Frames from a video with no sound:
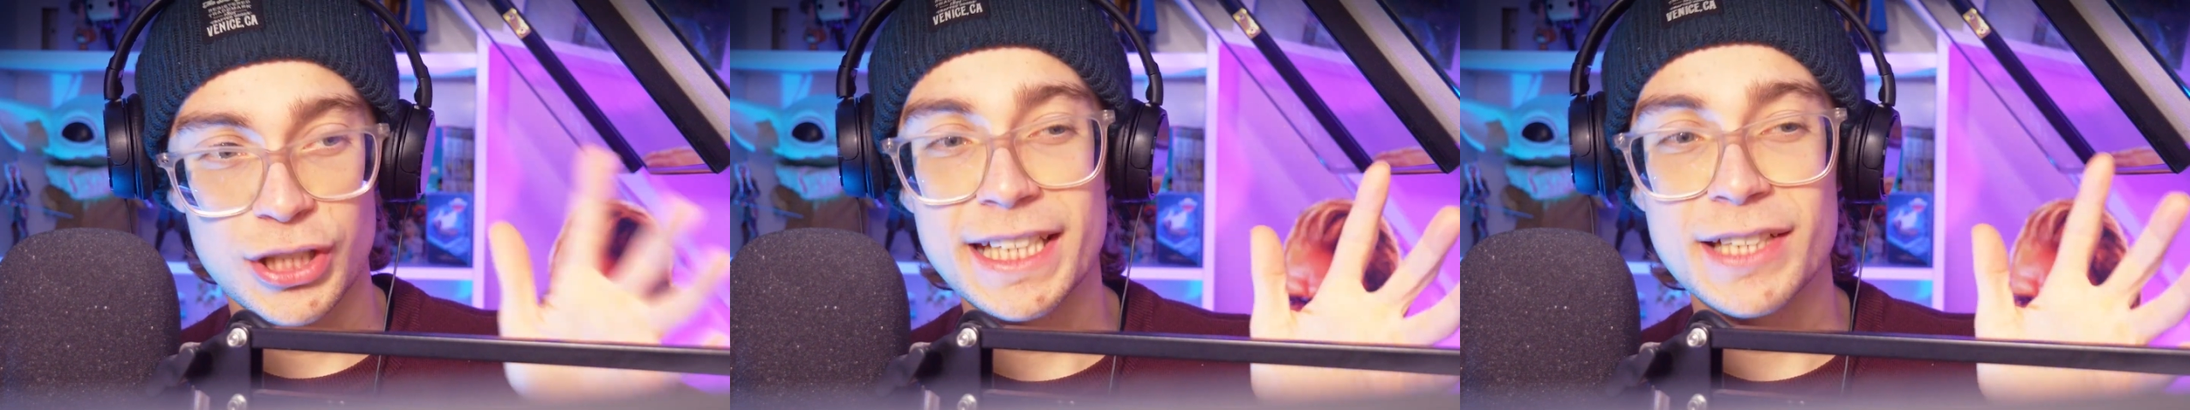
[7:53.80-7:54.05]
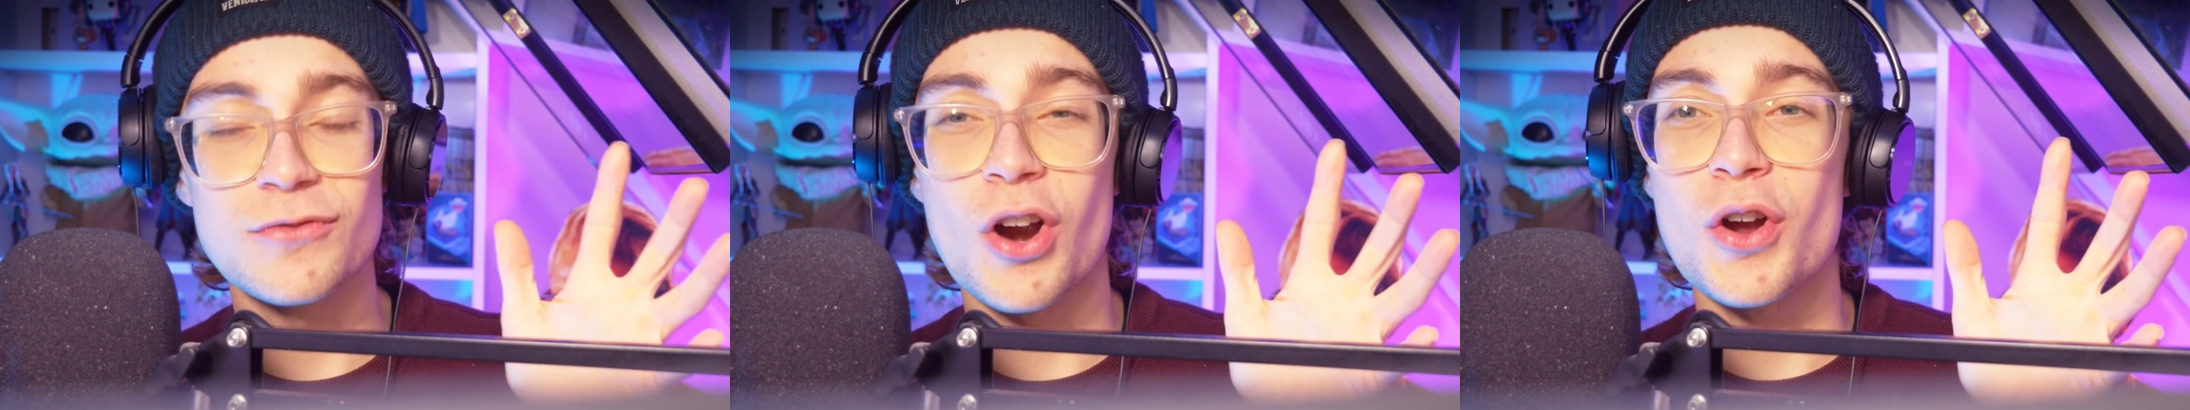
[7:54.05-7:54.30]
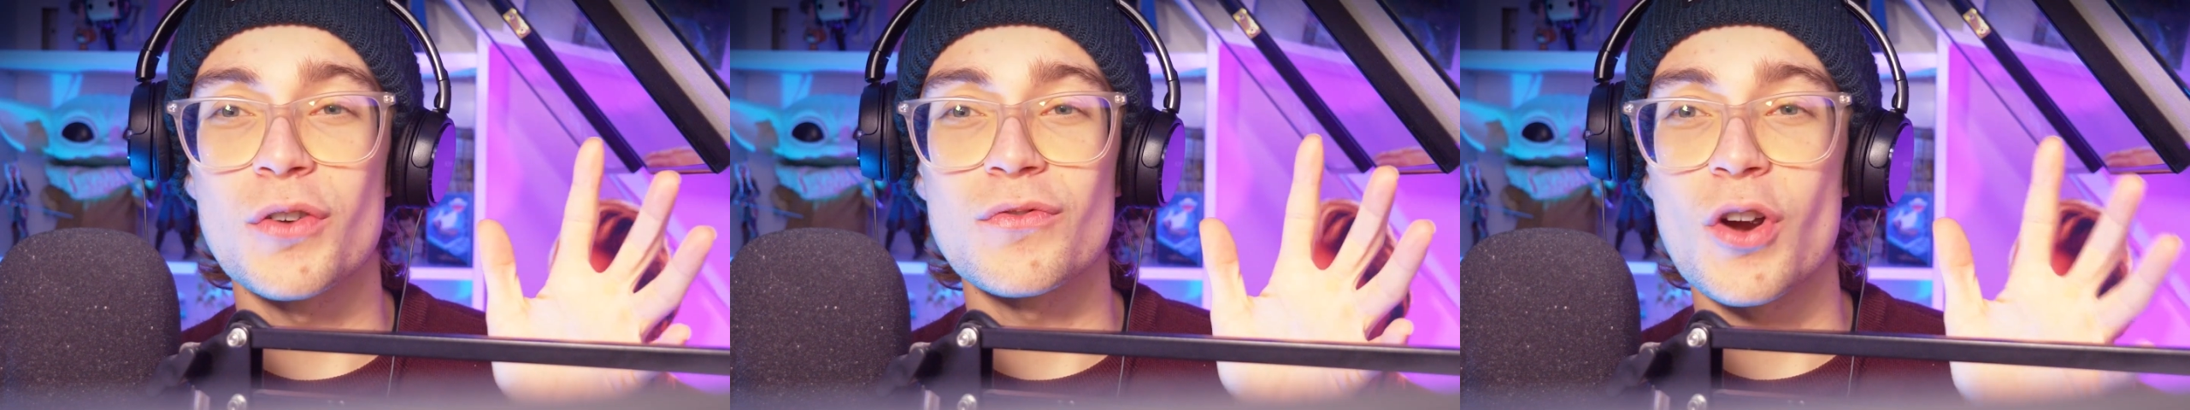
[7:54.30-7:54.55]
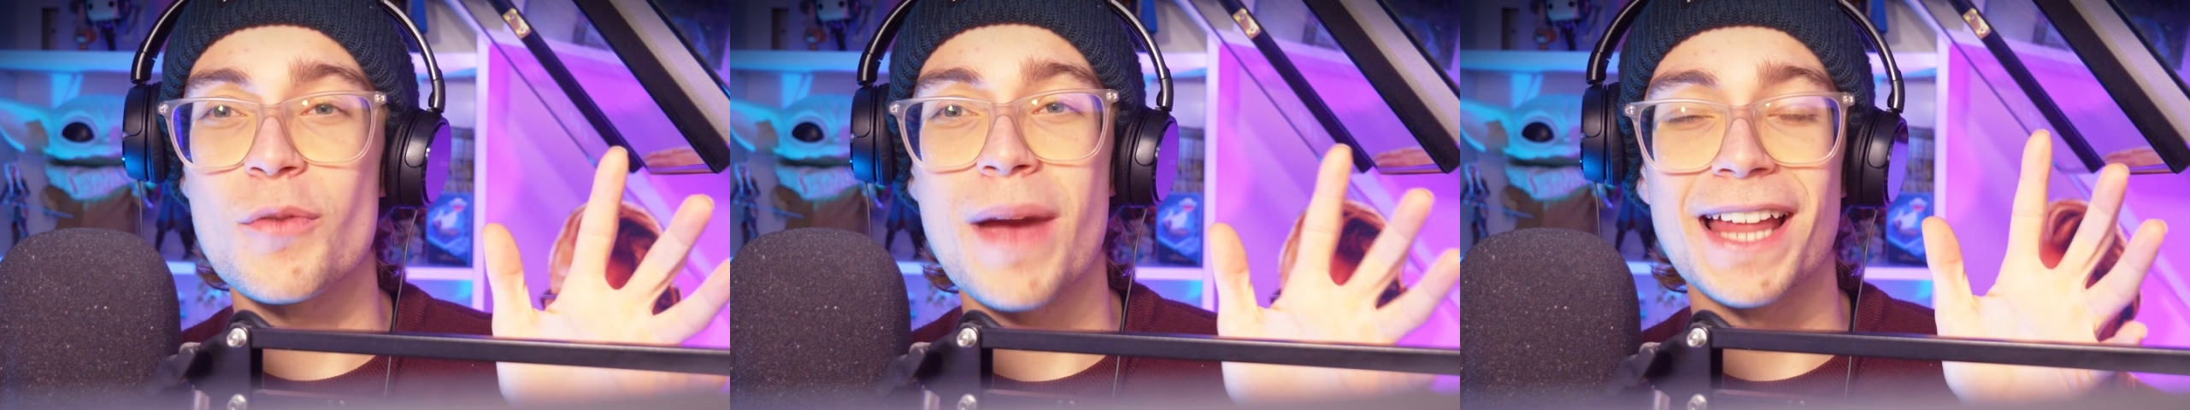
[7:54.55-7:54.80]
teen
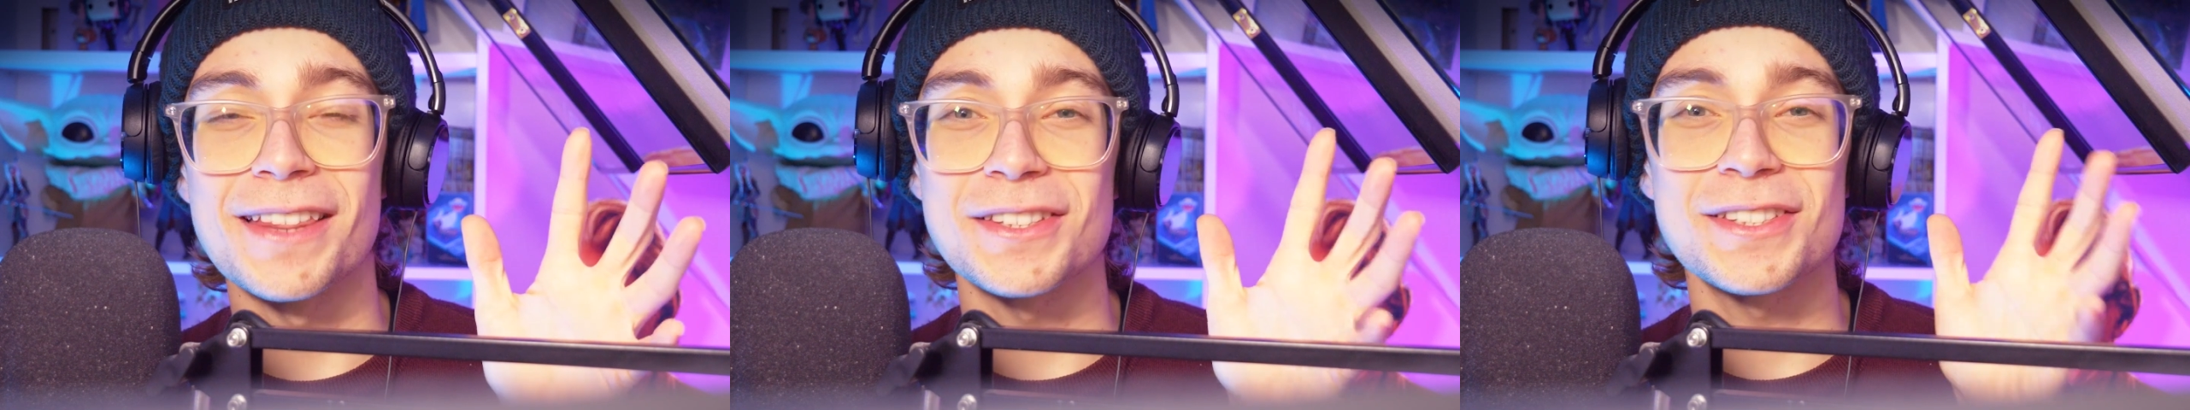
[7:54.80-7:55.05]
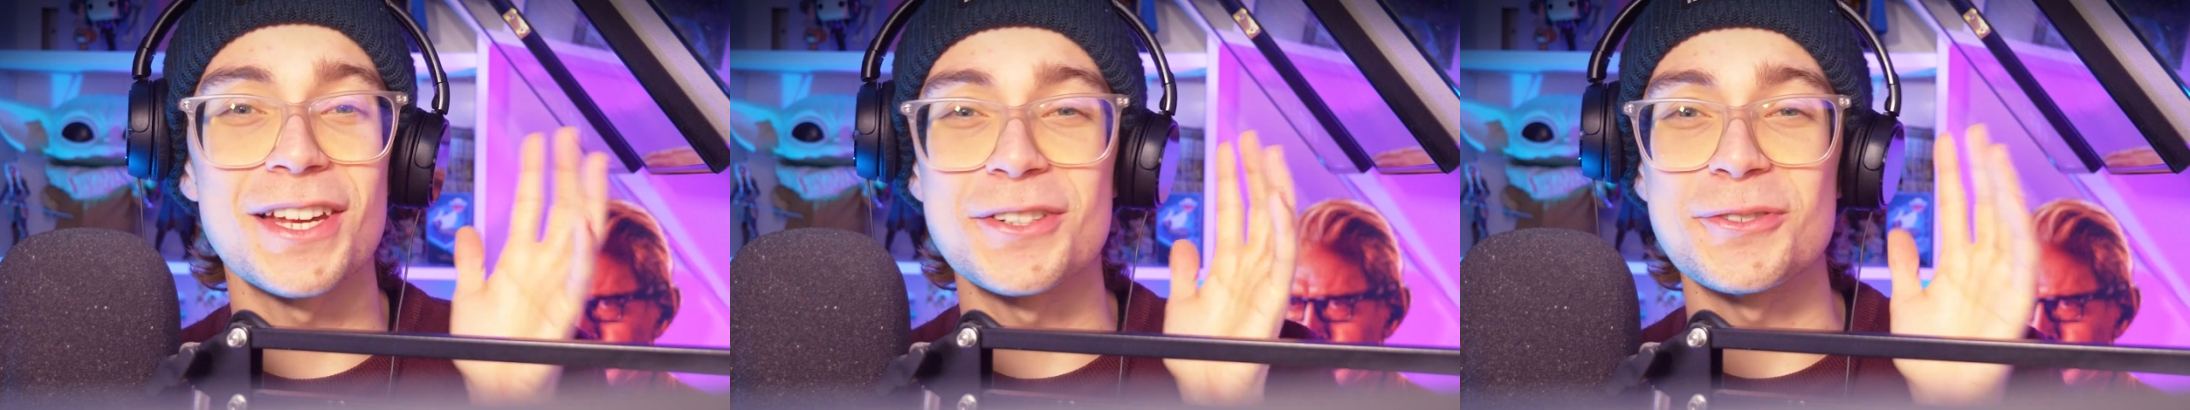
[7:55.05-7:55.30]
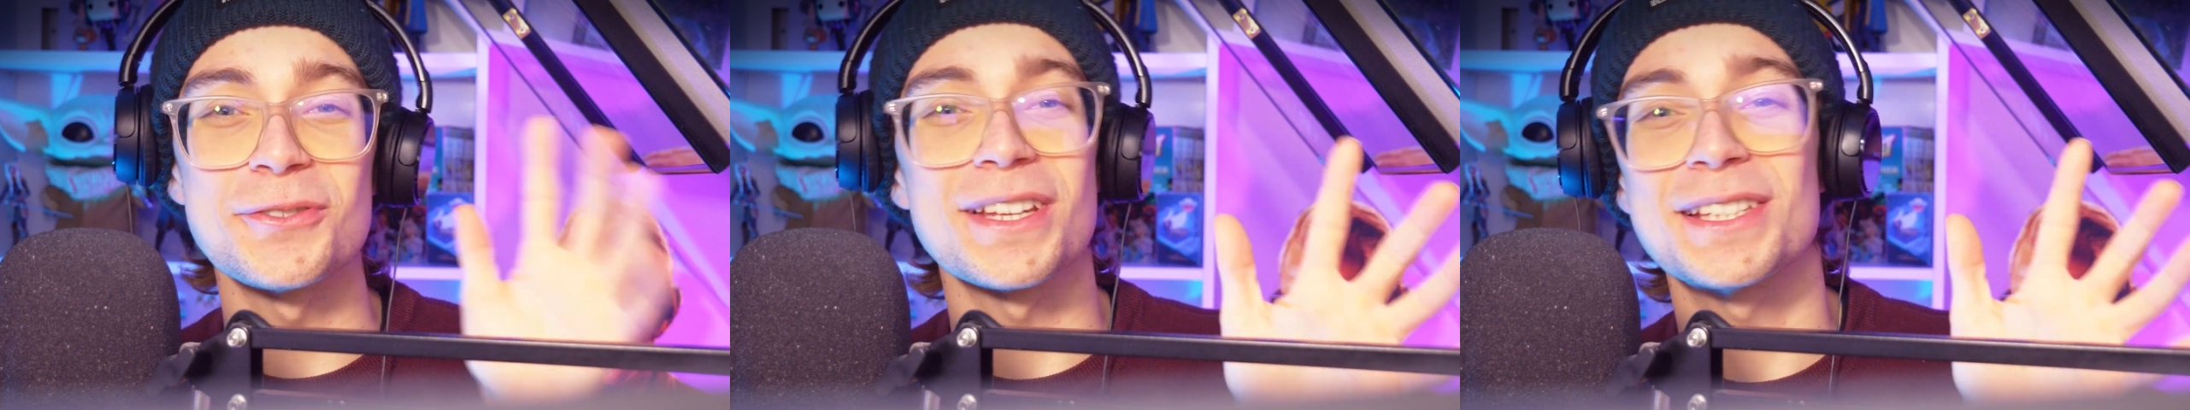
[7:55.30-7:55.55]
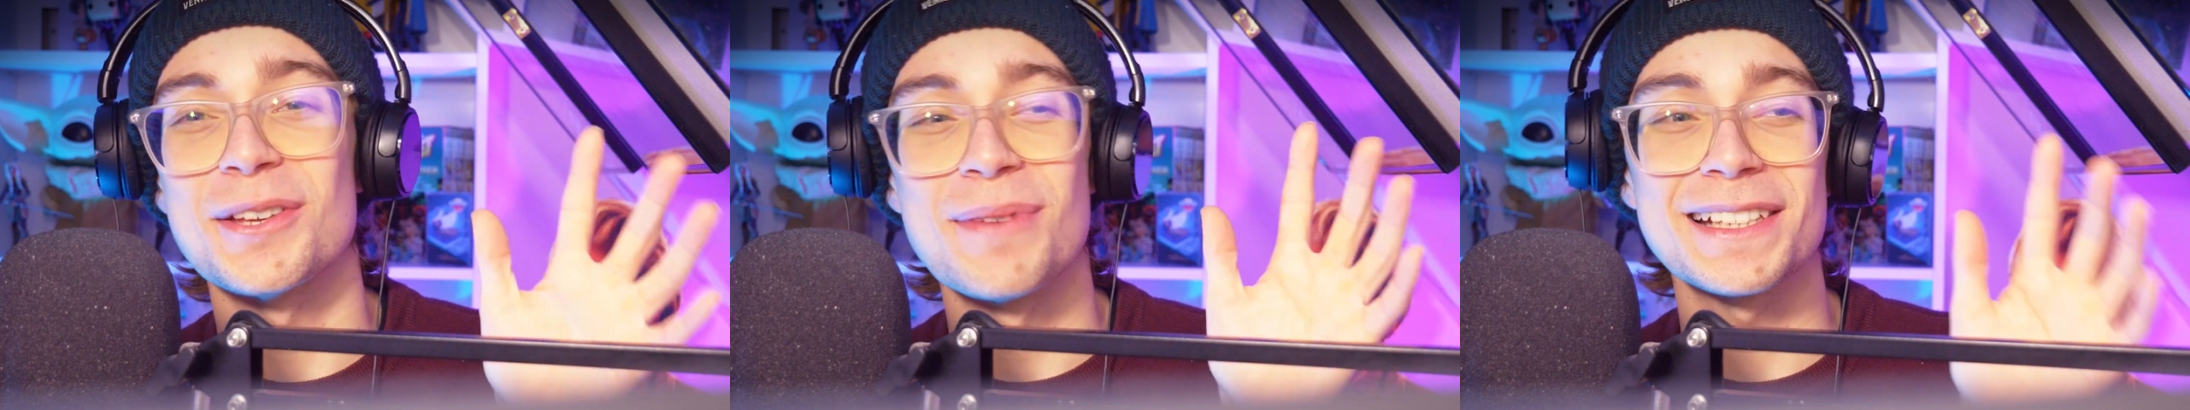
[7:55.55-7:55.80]
romance and all
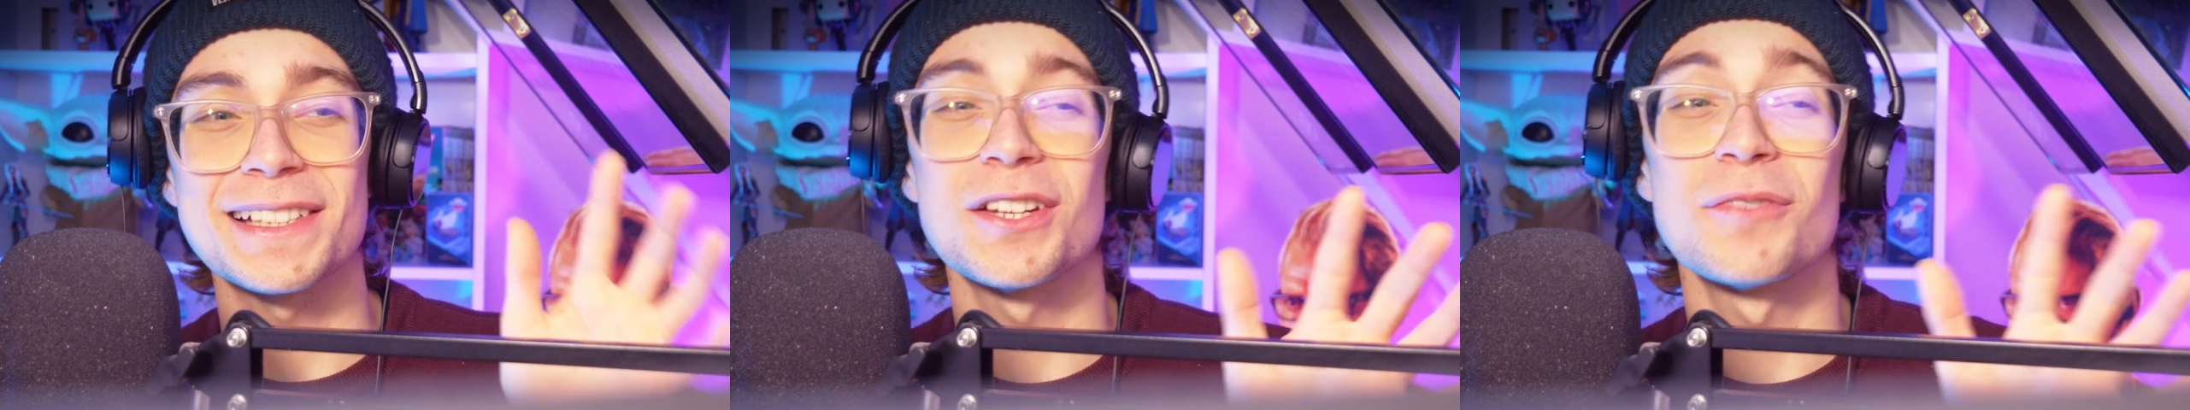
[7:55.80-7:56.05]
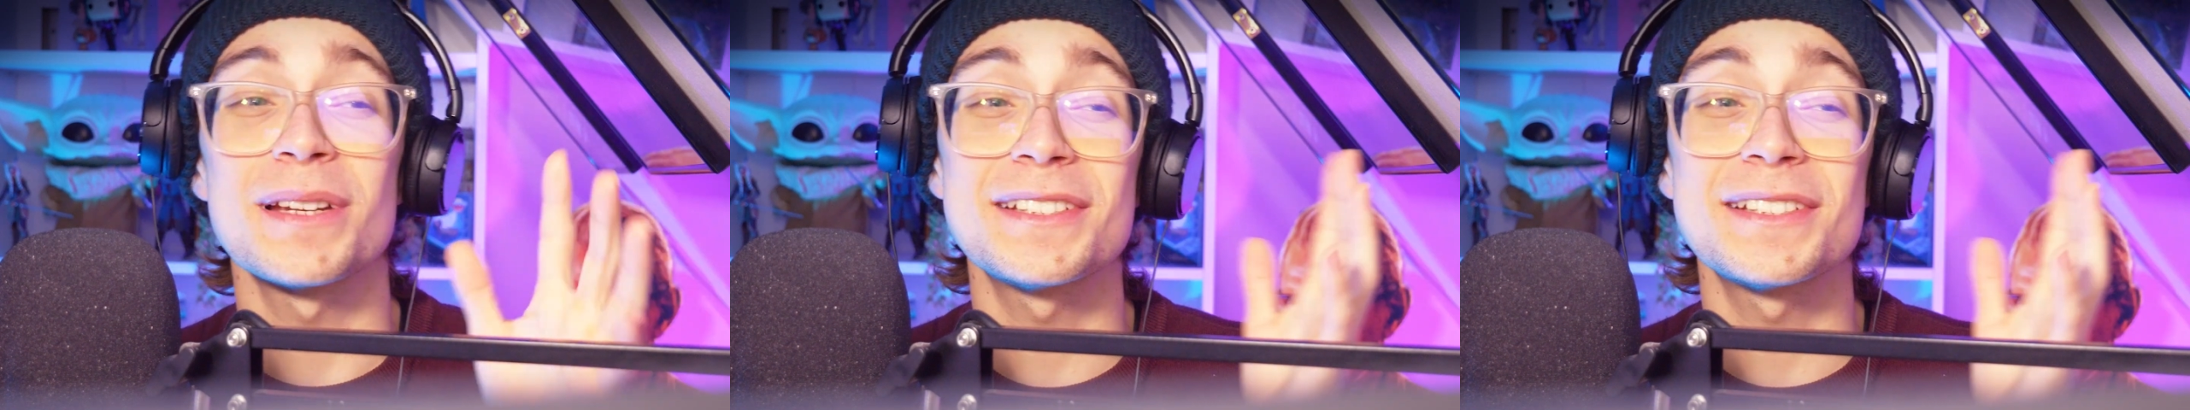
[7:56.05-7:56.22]
this amazing stuff.